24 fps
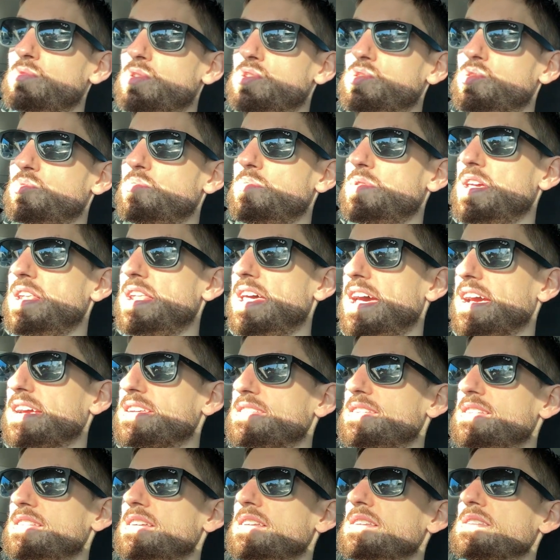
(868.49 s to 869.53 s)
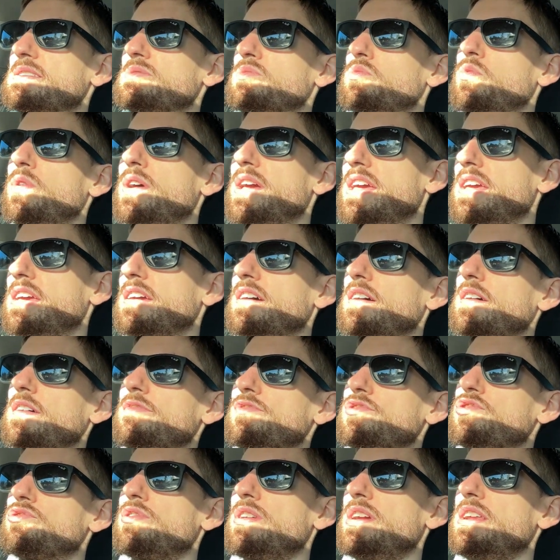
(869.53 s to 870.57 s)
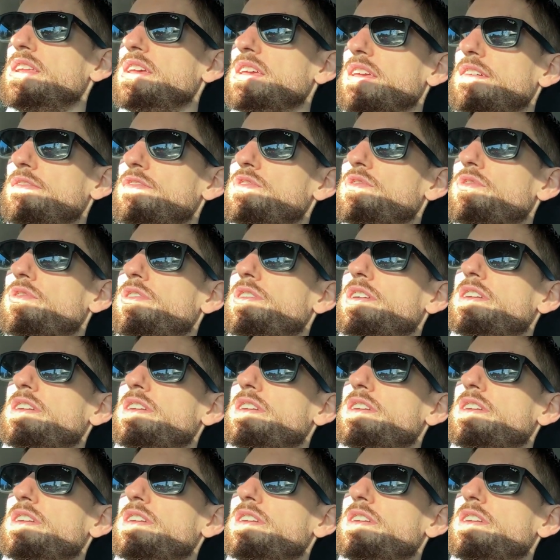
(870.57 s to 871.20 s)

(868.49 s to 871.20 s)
which would be an excellent way of training if you're